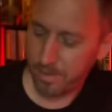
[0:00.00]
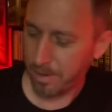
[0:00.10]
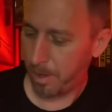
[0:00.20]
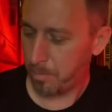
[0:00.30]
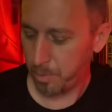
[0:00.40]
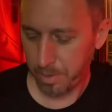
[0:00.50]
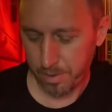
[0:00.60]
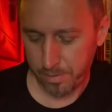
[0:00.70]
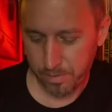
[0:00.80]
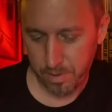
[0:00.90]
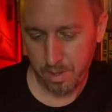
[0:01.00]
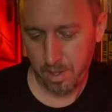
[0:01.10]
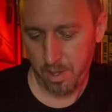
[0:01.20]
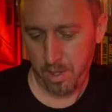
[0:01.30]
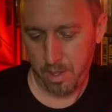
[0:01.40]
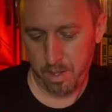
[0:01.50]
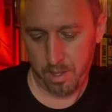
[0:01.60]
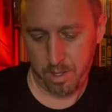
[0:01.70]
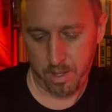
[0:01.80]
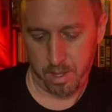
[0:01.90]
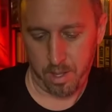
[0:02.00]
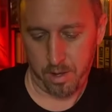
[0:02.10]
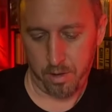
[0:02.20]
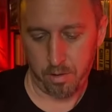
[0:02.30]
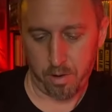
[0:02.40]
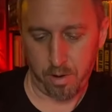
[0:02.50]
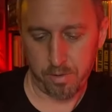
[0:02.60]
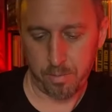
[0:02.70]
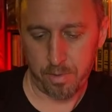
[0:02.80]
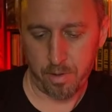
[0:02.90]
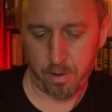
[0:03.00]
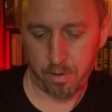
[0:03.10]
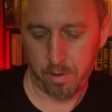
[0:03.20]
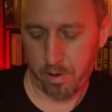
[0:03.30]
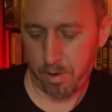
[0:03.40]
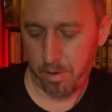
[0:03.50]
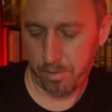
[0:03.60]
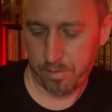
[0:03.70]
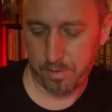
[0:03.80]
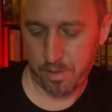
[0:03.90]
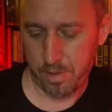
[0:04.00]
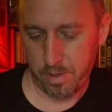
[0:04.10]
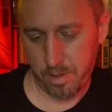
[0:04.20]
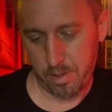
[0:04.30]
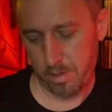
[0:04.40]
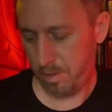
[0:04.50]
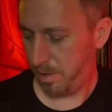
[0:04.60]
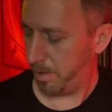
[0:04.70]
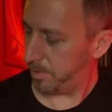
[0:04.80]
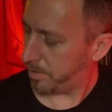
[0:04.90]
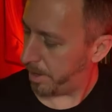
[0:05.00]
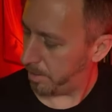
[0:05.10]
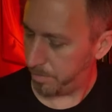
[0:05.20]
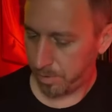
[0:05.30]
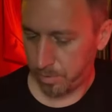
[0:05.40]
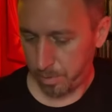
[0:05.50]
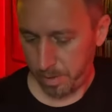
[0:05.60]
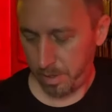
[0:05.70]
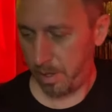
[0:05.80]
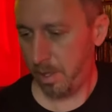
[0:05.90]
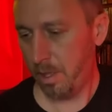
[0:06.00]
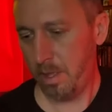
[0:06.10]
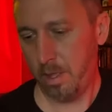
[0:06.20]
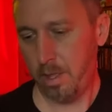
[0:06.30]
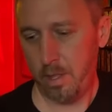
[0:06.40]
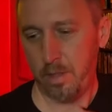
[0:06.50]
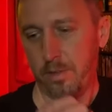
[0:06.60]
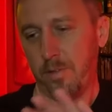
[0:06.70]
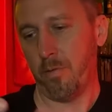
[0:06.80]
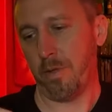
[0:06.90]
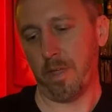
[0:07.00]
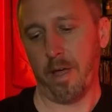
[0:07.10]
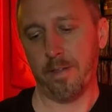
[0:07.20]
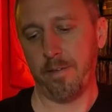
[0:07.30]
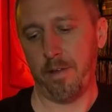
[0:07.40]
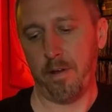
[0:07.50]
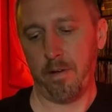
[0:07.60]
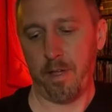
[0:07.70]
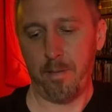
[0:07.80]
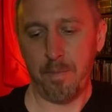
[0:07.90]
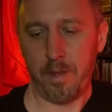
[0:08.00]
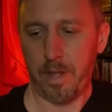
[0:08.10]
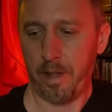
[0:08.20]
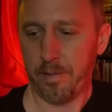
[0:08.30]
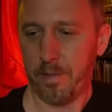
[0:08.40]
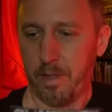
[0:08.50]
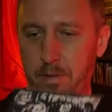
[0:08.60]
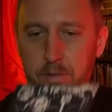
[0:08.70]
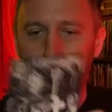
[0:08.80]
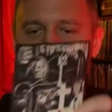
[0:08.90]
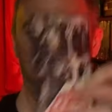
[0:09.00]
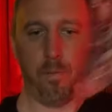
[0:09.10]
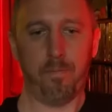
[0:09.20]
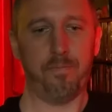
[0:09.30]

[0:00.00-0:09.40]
that comes with this. And here are some of the art cards inside of this one. Let's see what we got here. At Midnight, I'll Take Your Soul.